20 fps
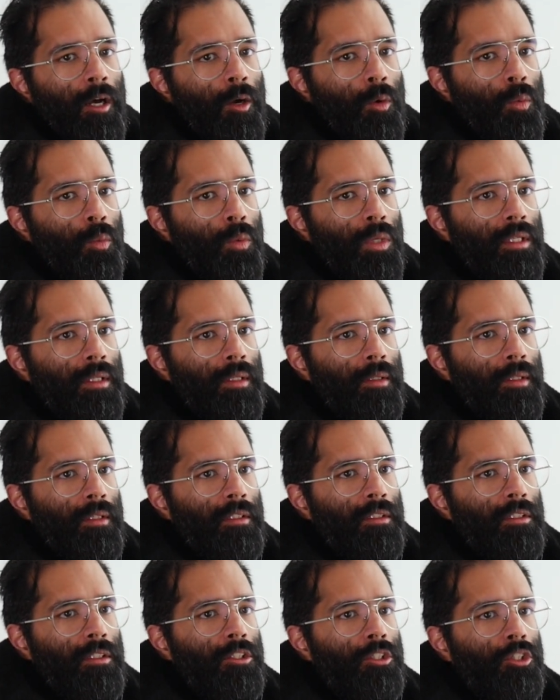We
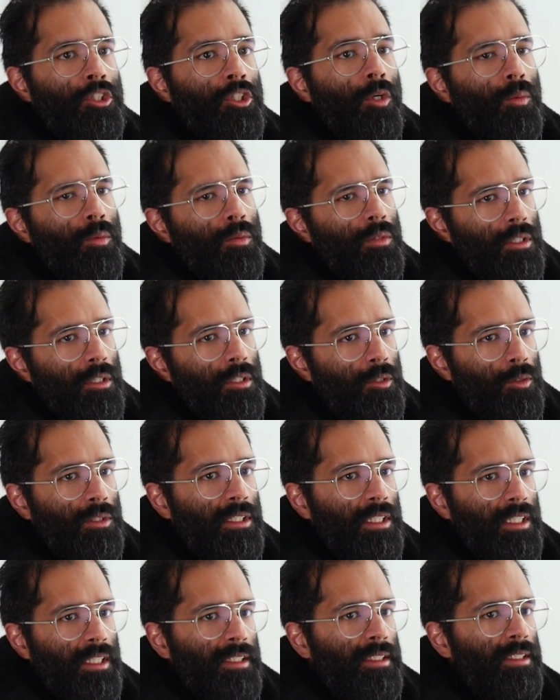don't use
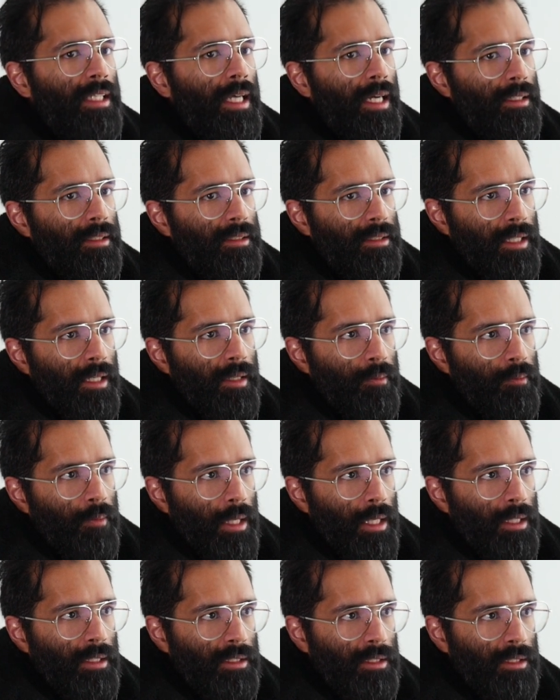the exact same
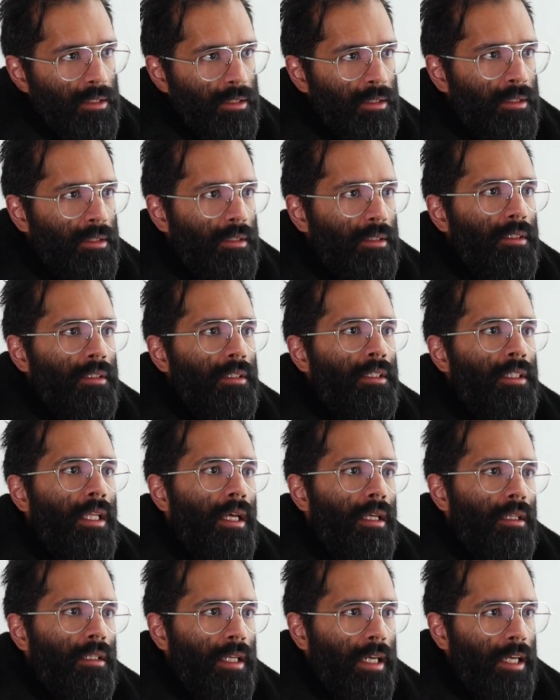bases
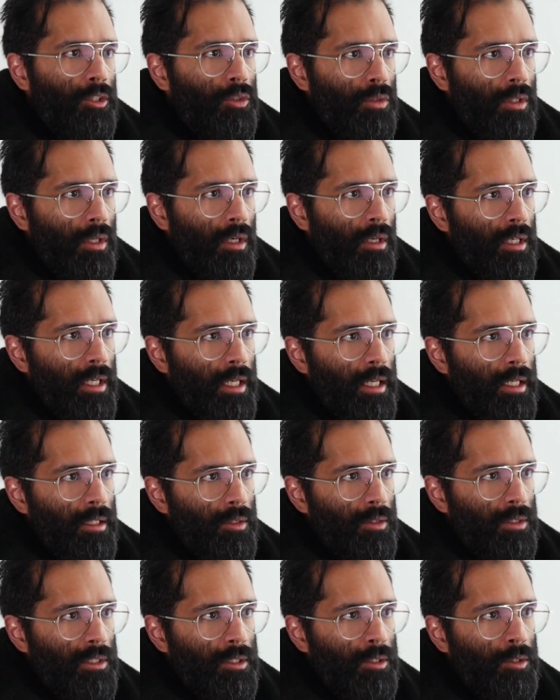that natural RNA
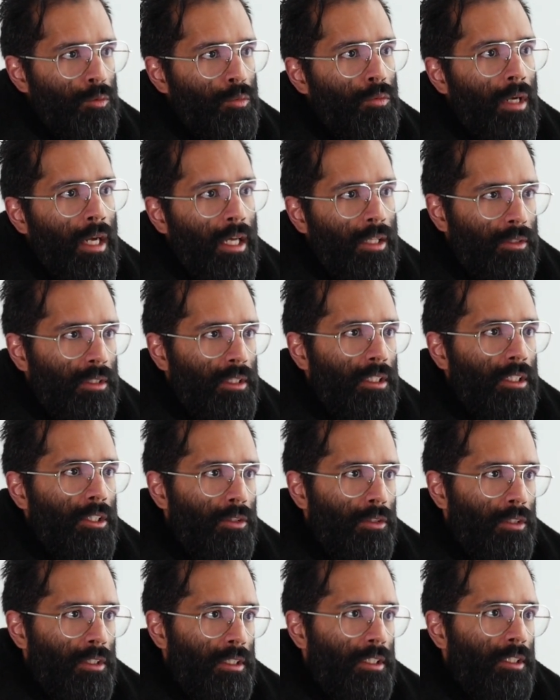uses. Rather than
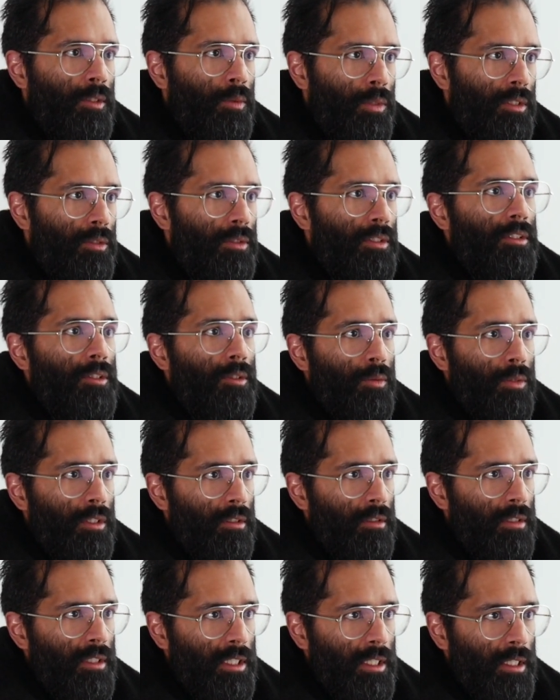uracil, we use
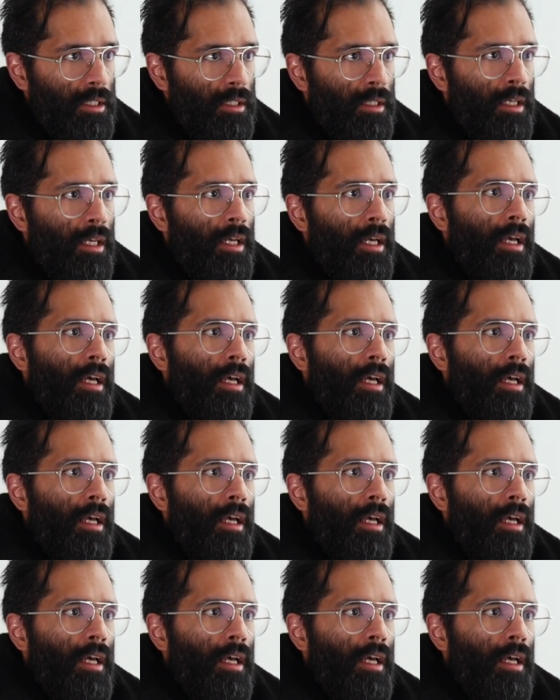pseudouridine